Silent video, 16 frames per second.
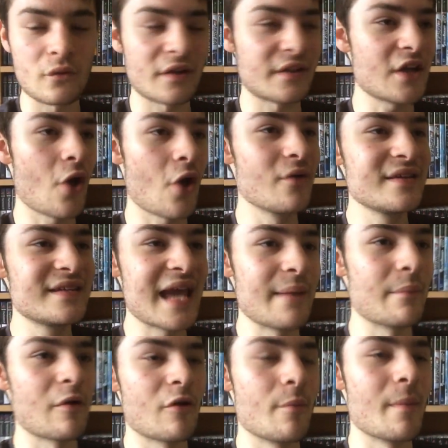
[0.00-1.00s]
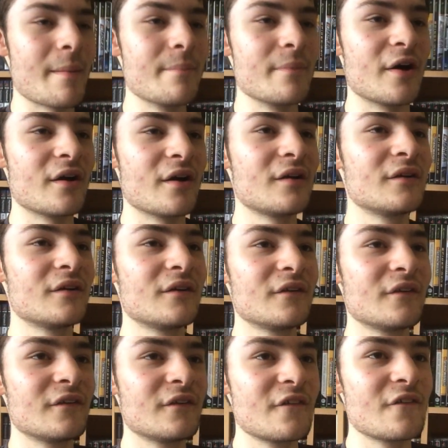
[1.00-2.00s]
Like, the only game I remember
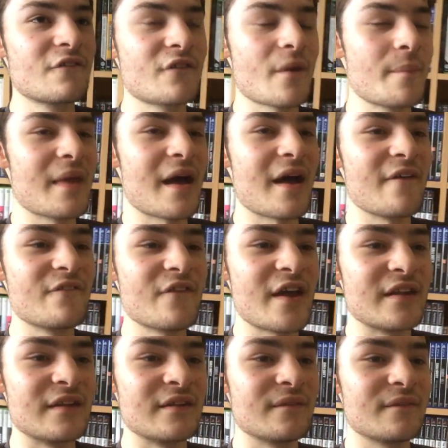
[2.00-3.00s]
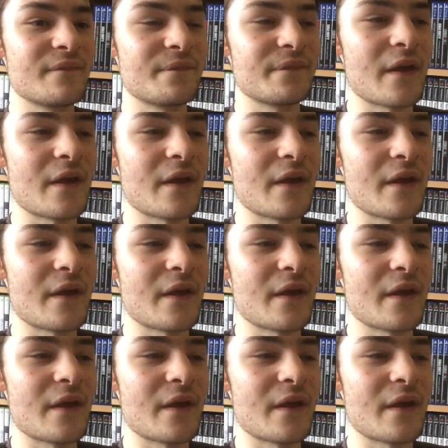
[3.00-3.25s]
from that event